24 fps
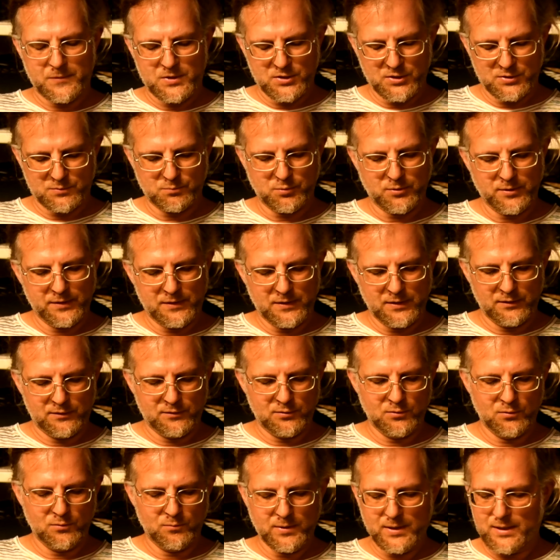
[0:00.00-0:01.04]
just printing
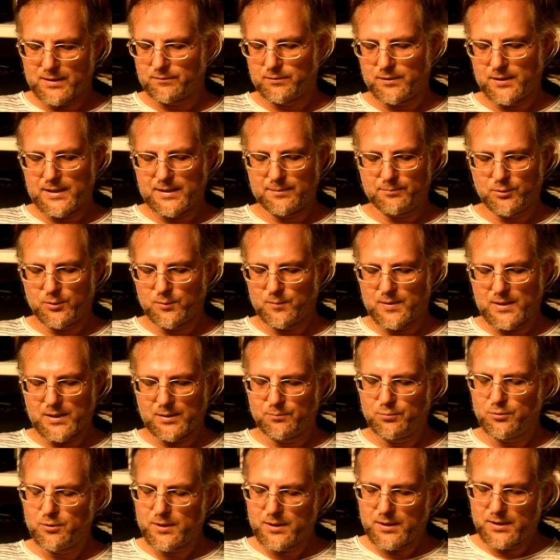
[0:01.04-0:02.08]
to whatever label you want
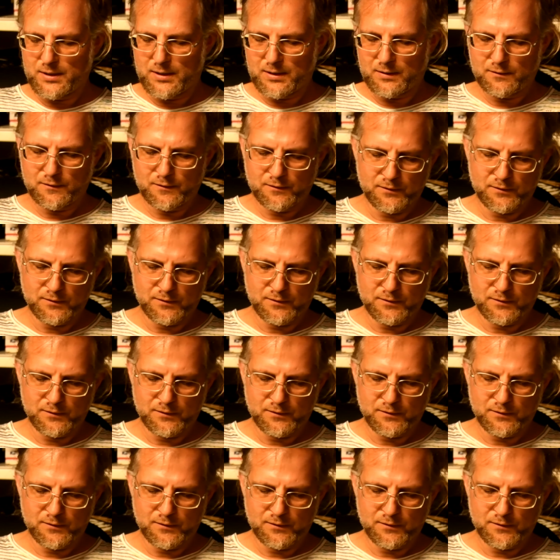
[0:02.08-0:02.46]
to put in it.